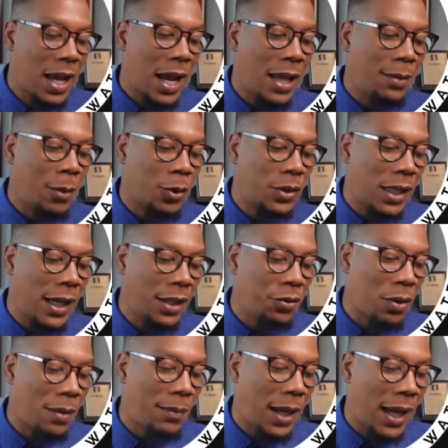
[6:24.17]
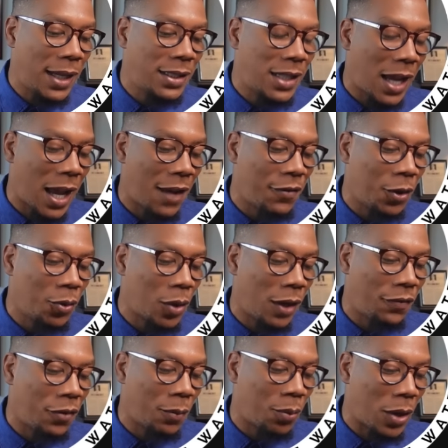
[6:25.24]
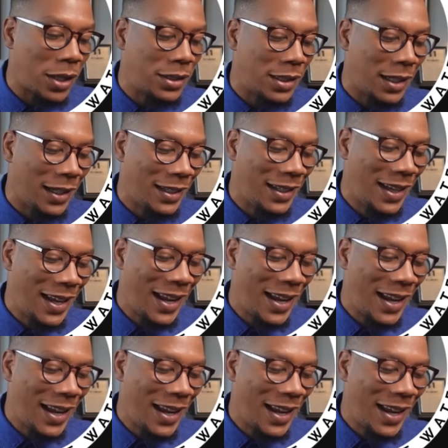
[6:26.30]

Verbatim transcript: and the most ignorant man to ever run for president.